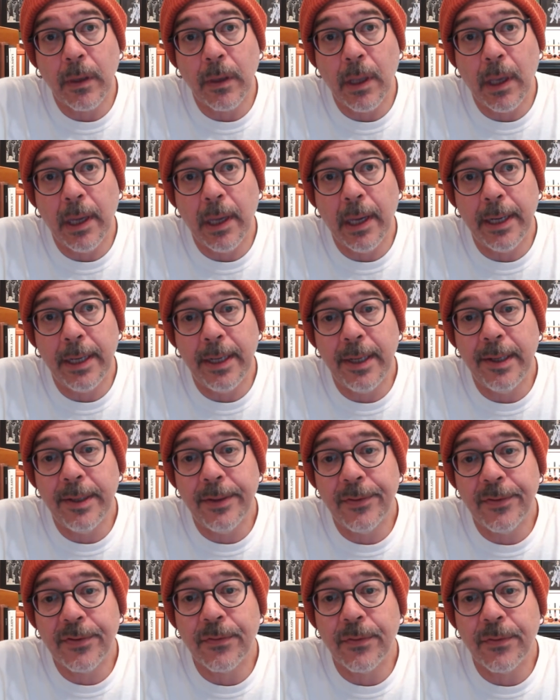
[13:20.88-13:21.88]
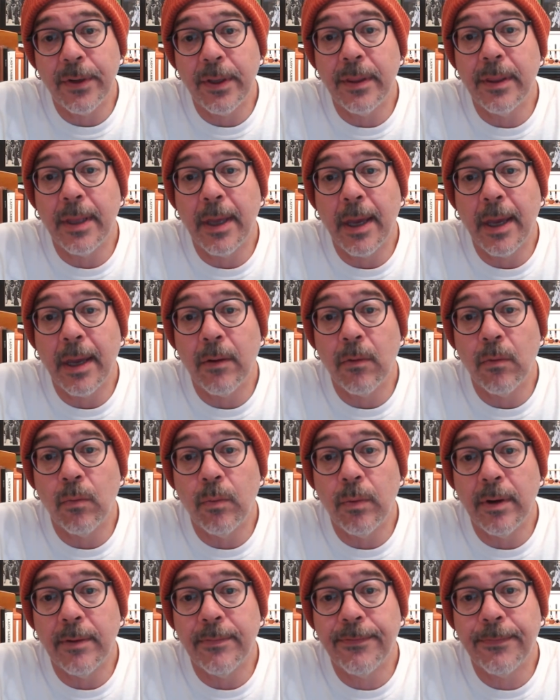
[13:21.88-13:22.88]
an industry that
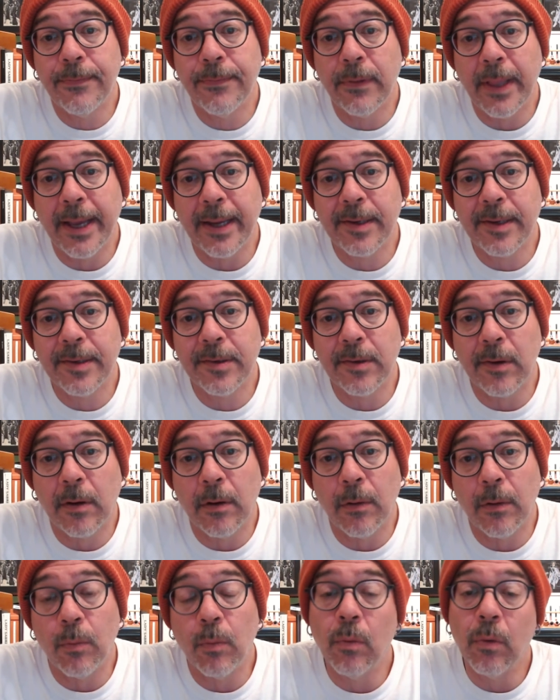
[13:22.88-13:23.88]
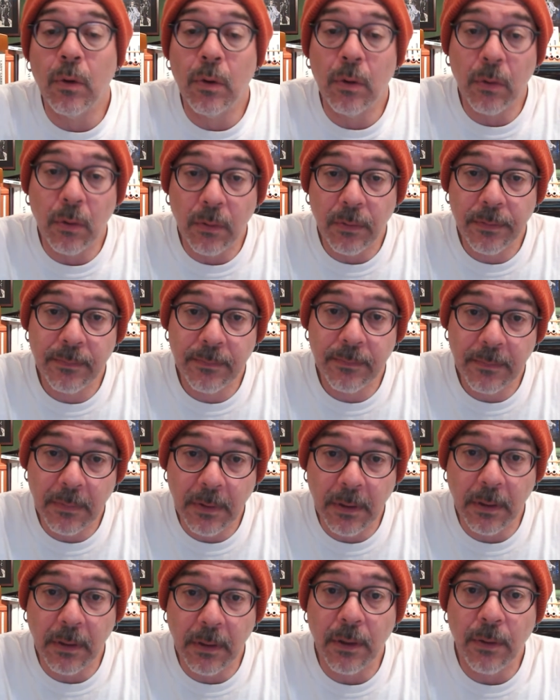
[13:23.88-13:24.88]
reflects our world
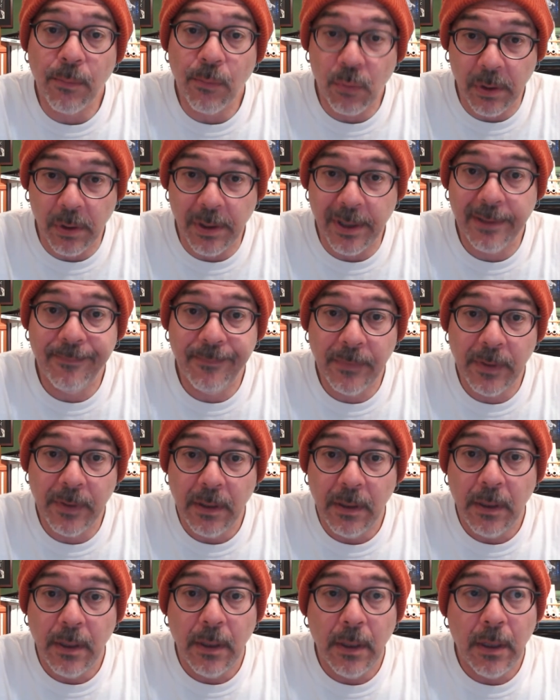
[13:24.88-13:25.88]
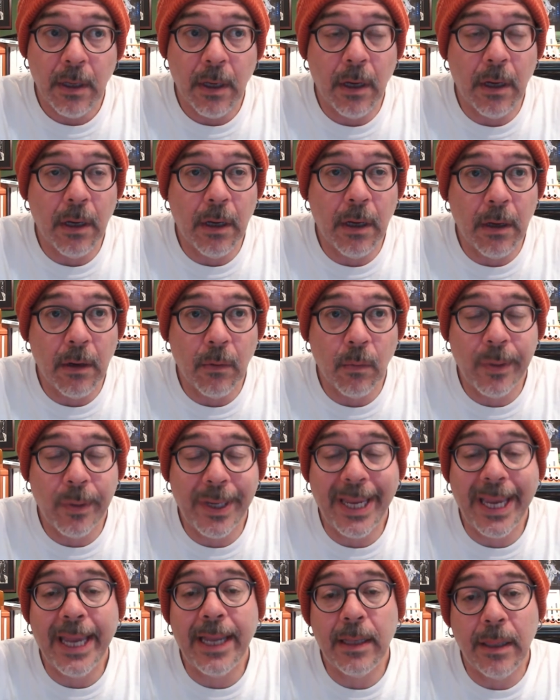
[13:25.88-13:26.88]
a little more. Uh,
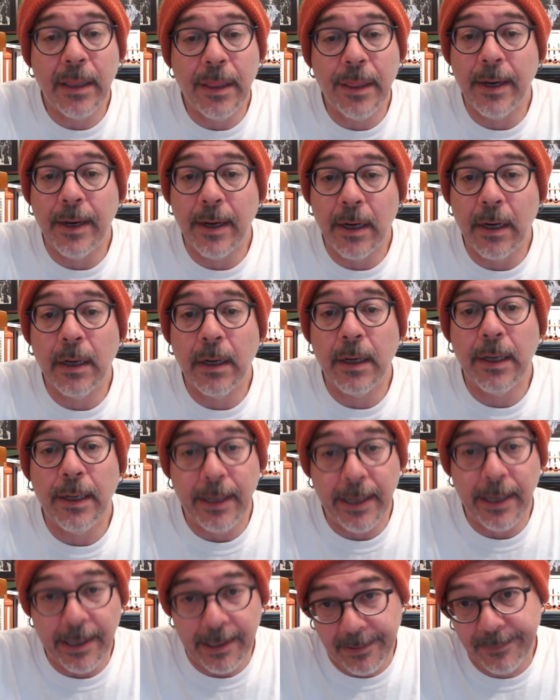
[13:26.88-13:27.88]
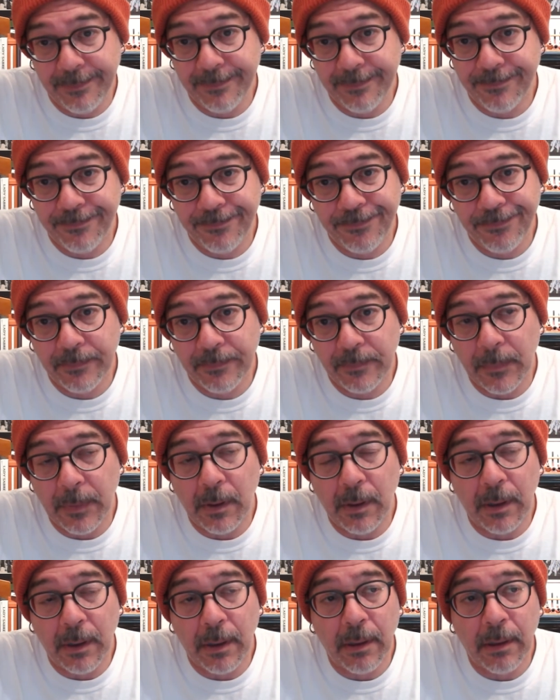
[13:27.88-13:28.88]
we ain't there yet.
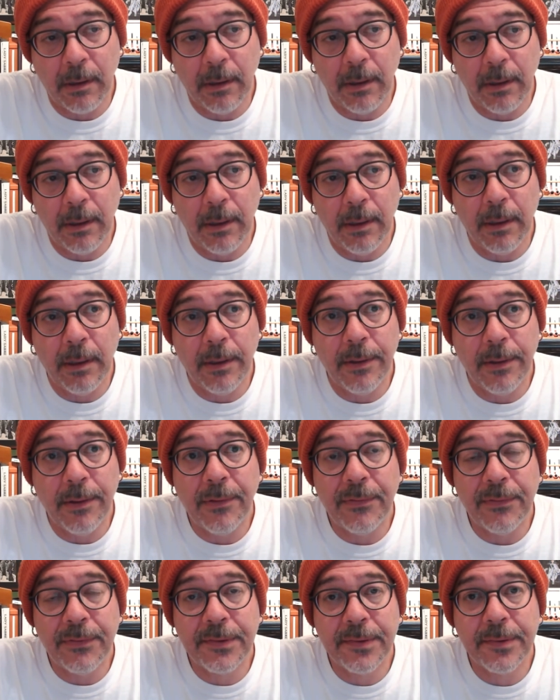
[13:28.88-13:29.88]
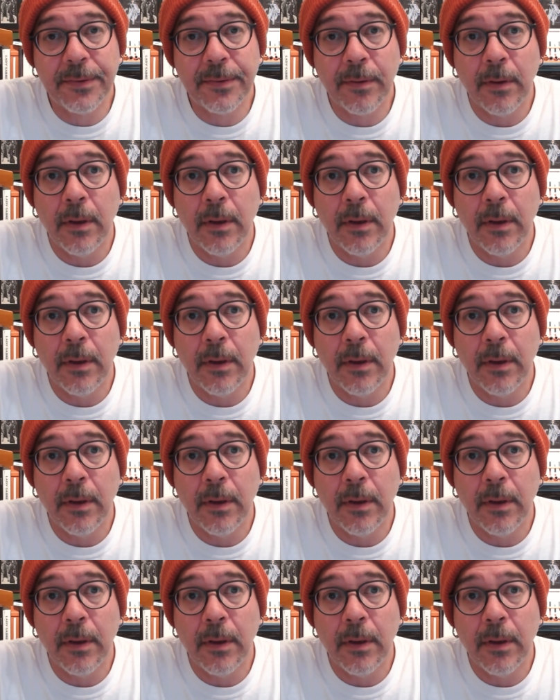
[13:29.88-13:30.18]
Uh, it is,